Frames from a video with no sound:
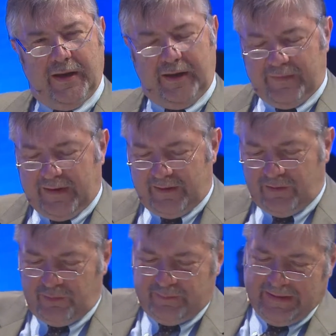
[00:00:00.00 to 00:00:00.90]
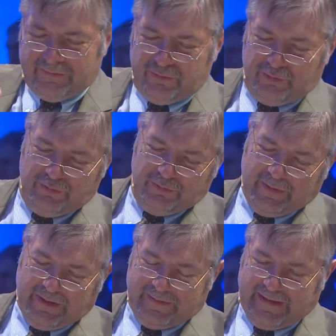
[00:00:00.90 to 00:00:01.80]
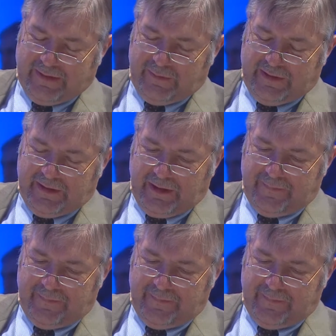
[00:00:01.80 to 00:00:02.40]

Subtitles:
If I go back to you, Gary,